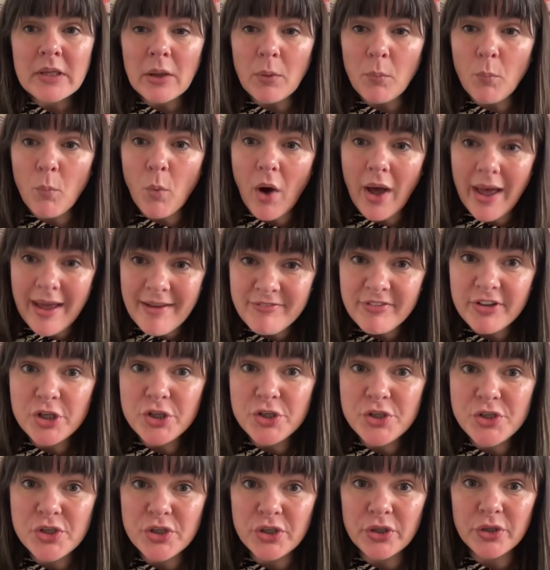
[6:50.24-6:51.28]
whatever you
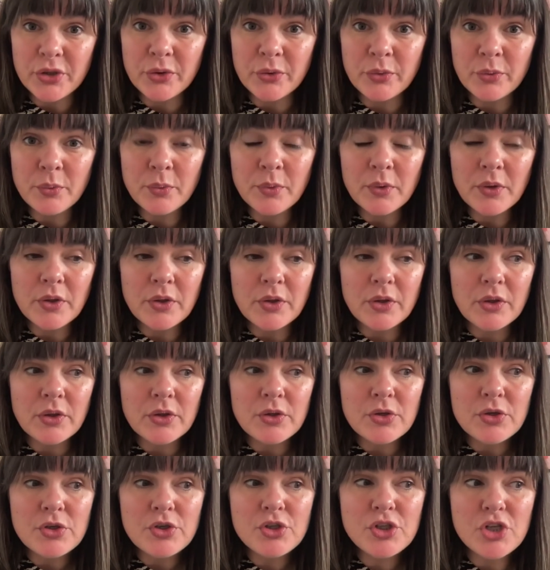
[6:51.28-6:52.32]
do,
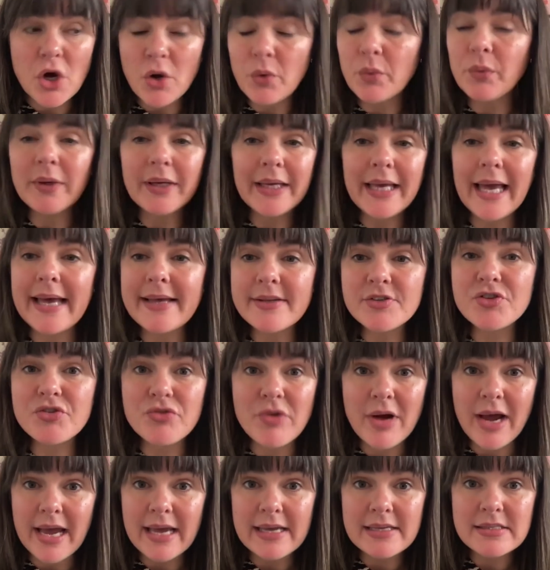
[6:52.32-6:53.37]
don't get
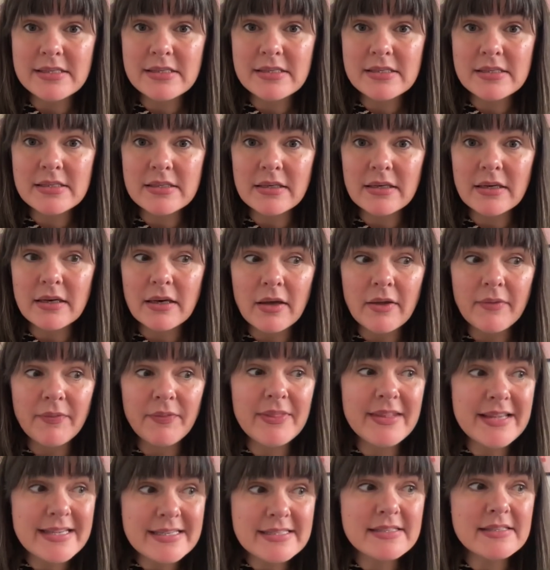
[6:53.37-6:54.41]
stressed.
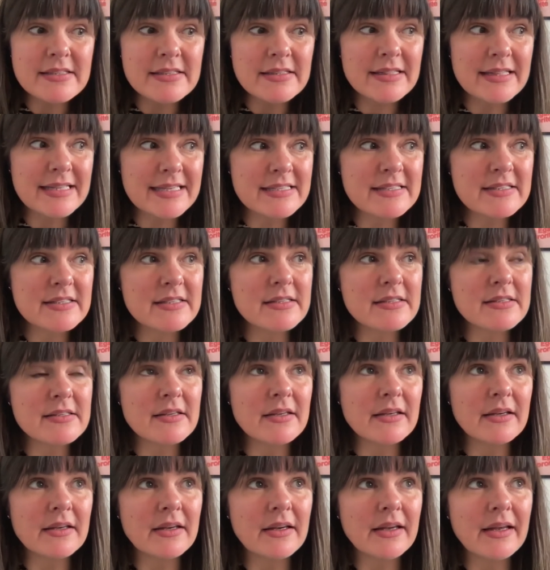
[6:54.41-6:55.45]
This
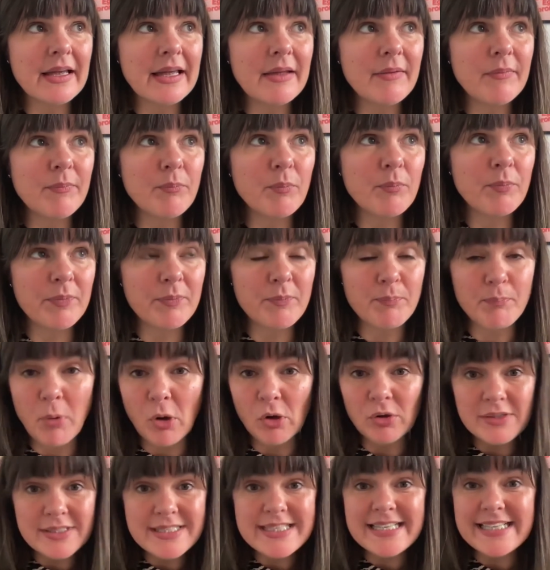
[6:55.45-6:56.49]

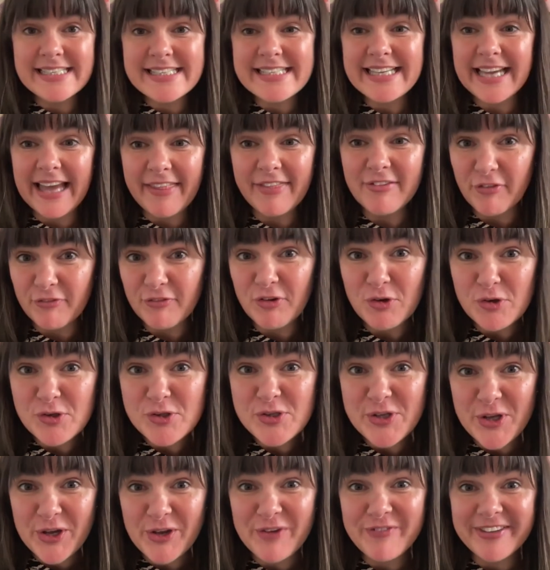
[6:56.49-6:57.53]
bolting together of your
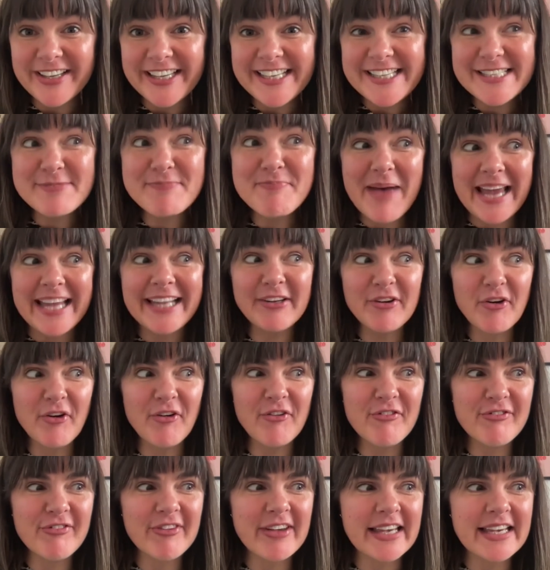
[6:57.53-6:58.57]
cervix may
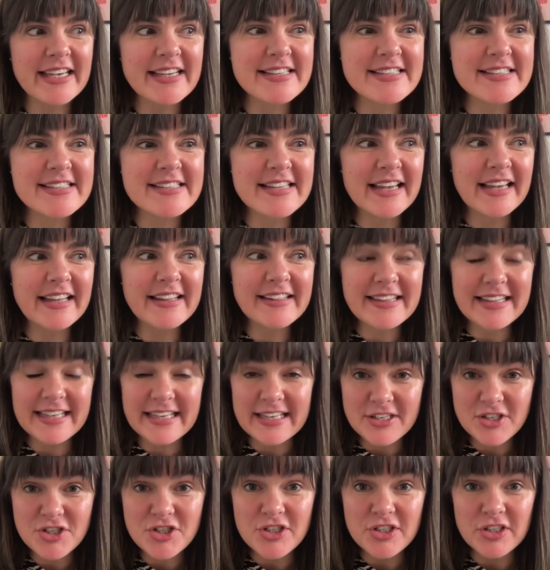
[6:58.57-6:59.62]
not fix the
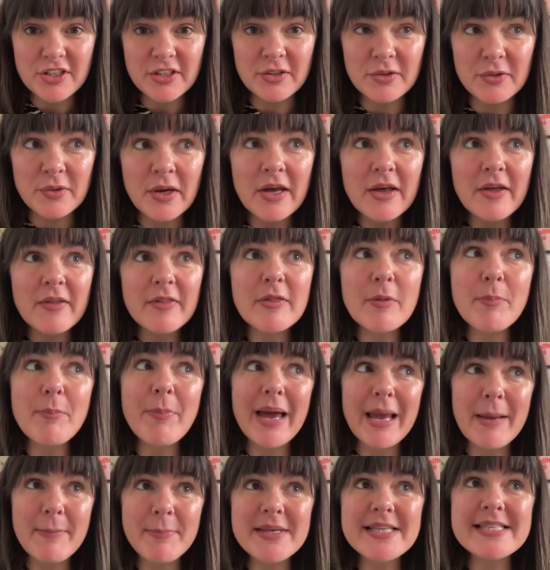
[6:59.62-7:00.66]
issue. The
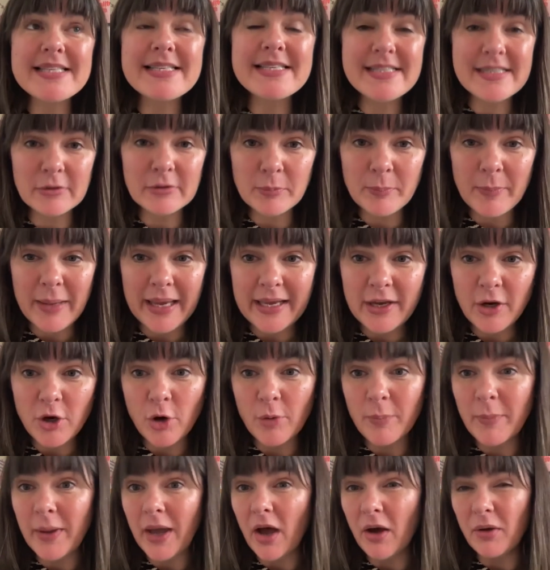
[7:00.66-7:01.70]
baby still may
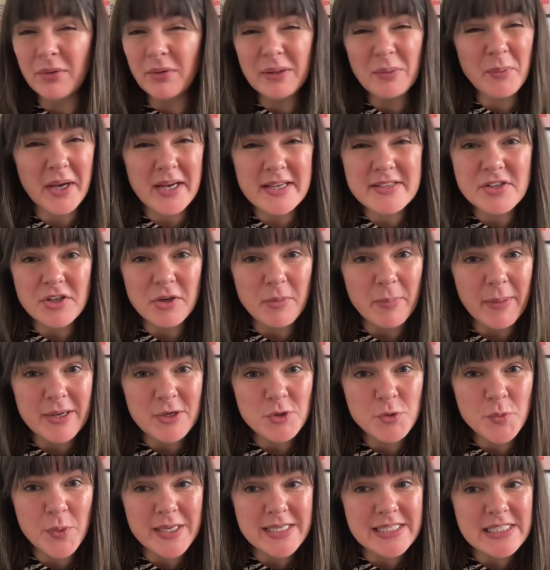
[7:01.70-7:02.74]
come. It only works on about
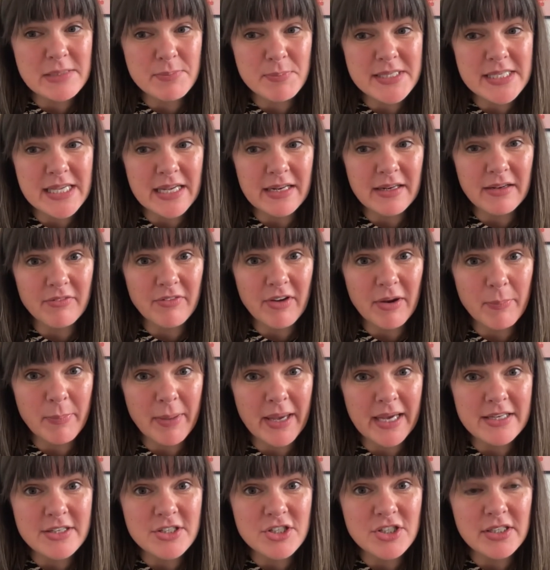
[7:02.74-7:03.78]
20% of our
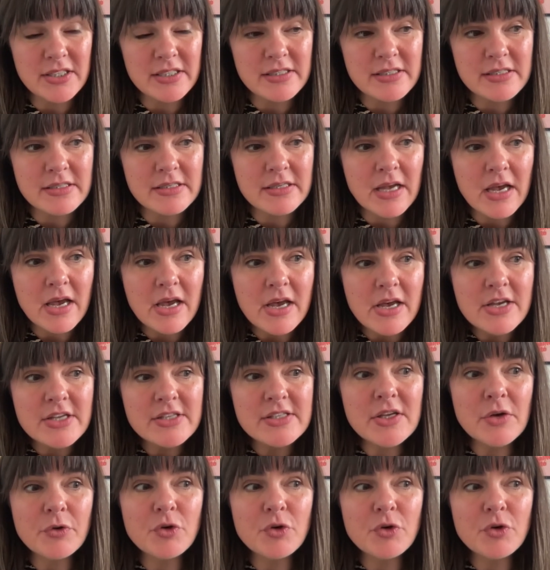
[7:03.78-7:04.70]
patients. So